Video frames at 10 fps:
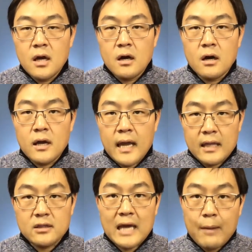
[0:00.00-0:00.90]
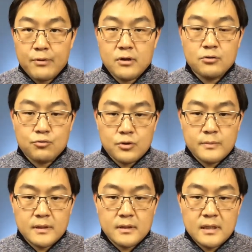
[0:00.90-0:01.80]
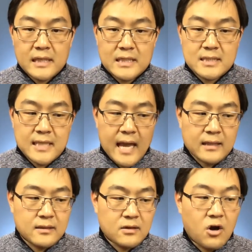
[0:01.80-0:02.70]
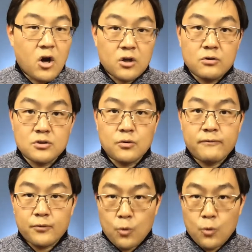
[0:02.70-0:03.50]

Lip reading: and the operating agreement is that the articles of